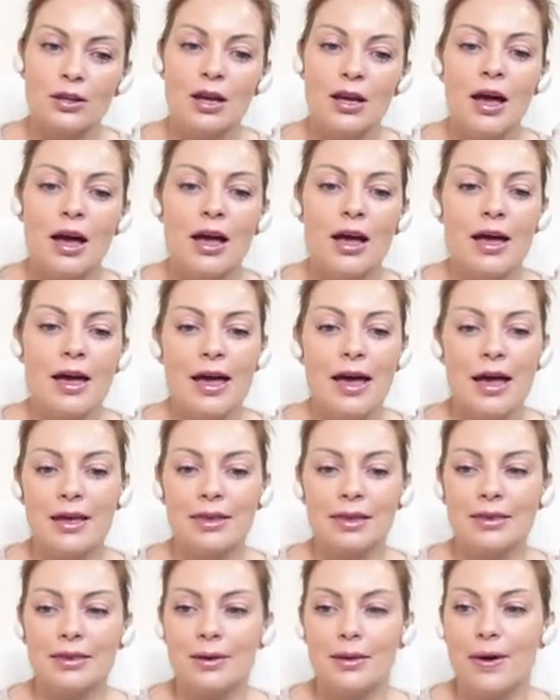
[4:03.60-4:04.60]
one
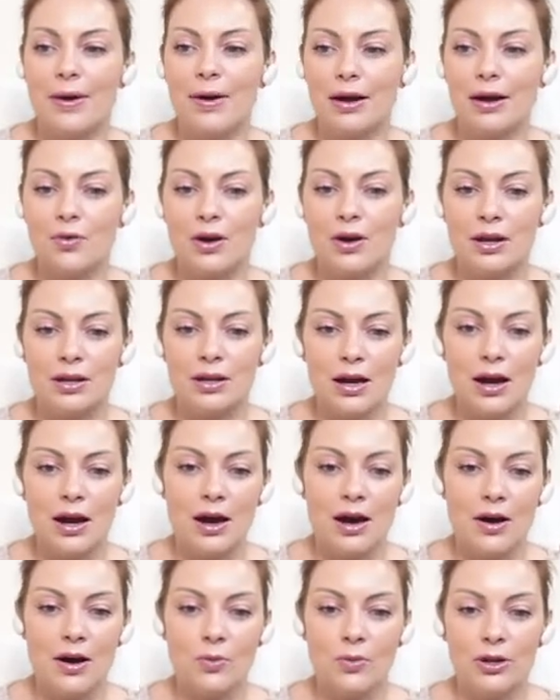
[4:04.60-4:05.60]
and the back one
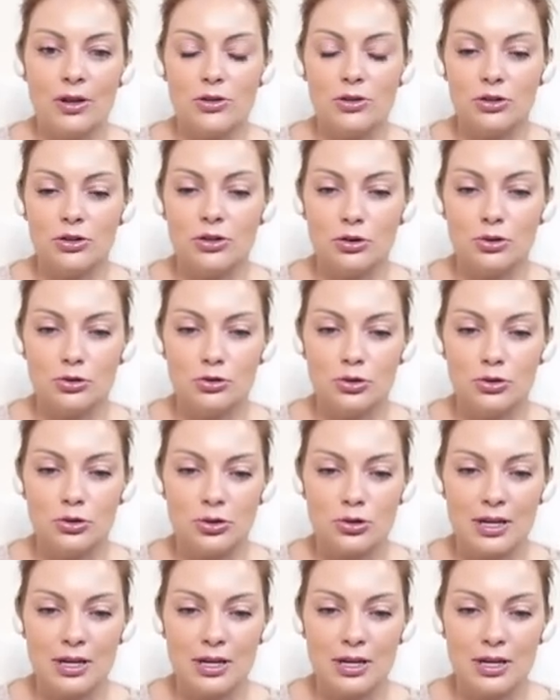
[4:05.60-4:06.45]
uh, when you're not